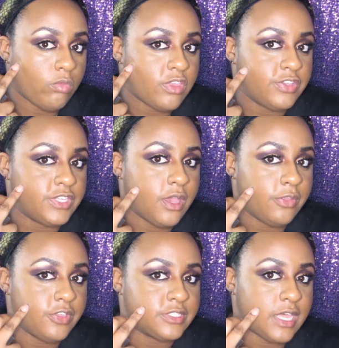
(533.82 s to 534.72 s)
you see how
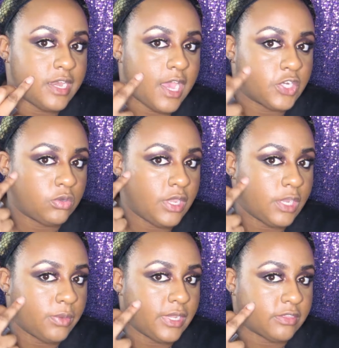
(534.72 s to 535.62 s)
there's that natural line that
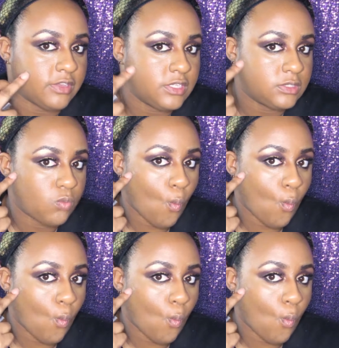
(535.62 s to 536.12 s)
went like this?